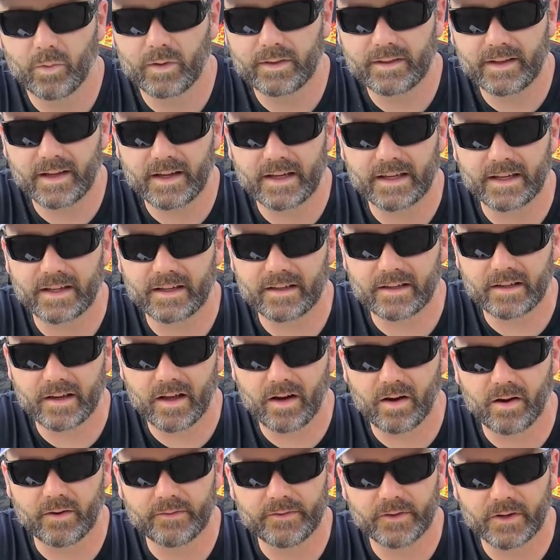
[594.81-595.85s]
One thing you need to
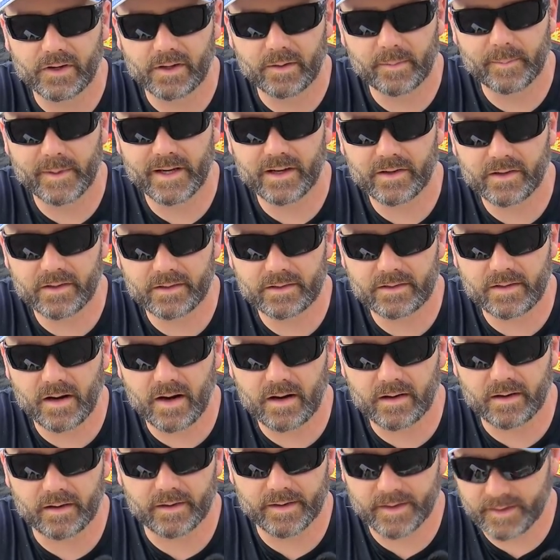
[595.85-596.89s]
know, if you're gonna be a good
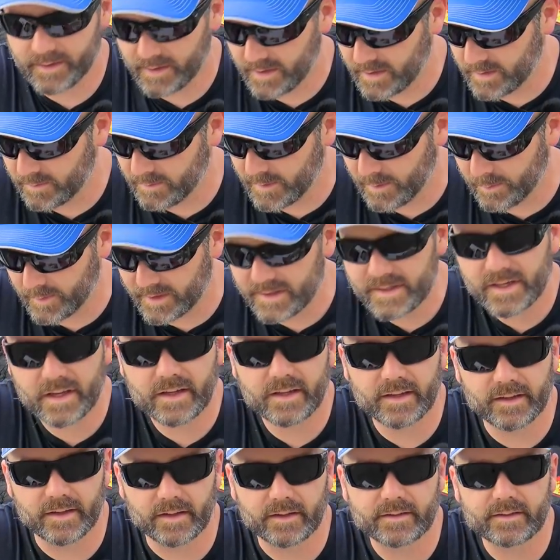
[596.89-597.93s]
gardener, you need to be
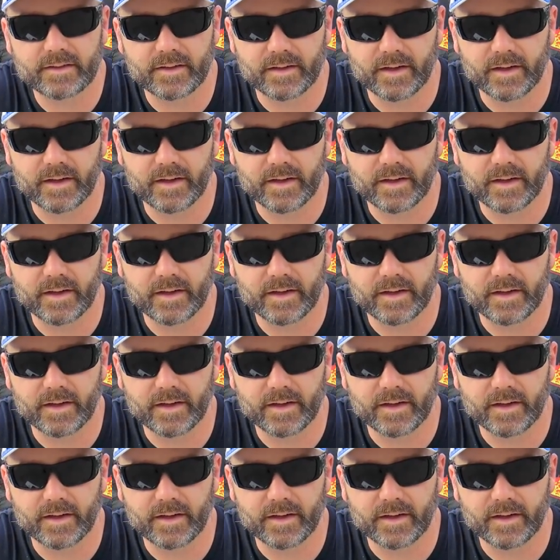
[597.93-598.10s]
meticulous.